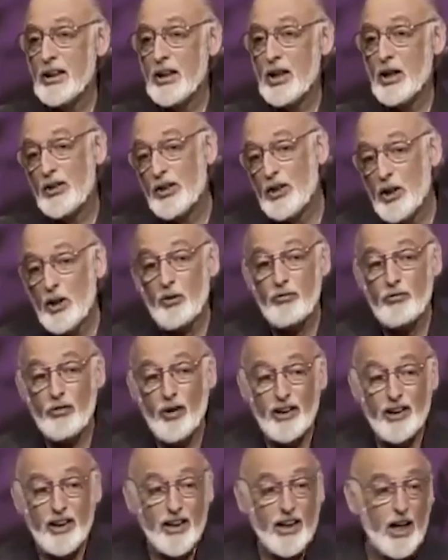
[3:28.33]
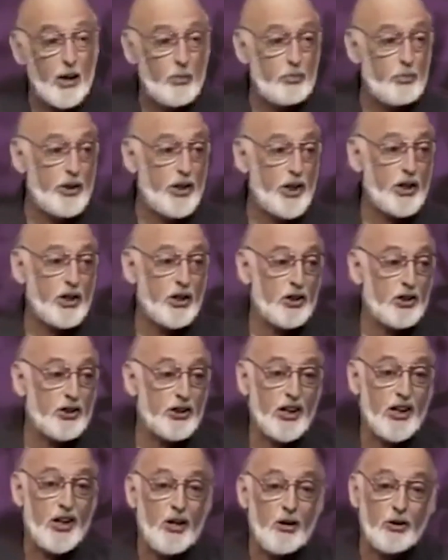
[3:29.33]
you know, you don't find that kind of prediction in
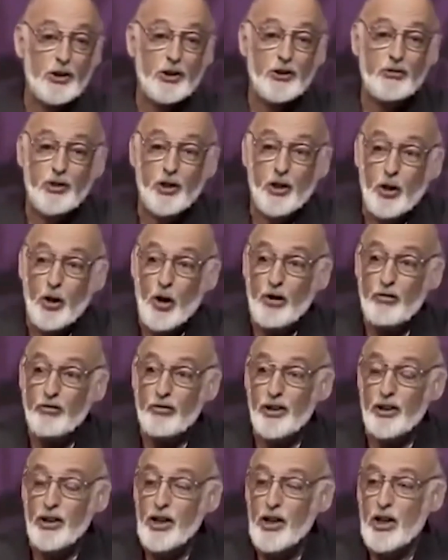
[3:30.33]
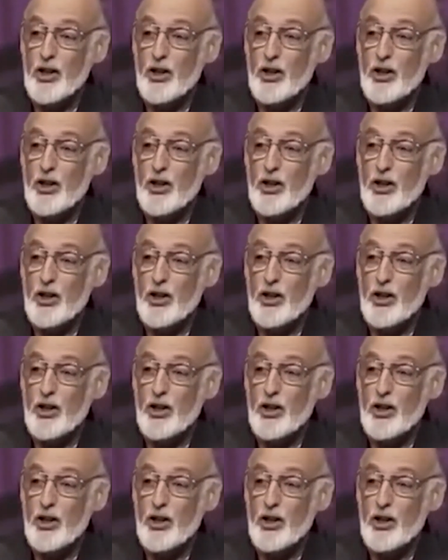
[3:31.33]
psychology very often.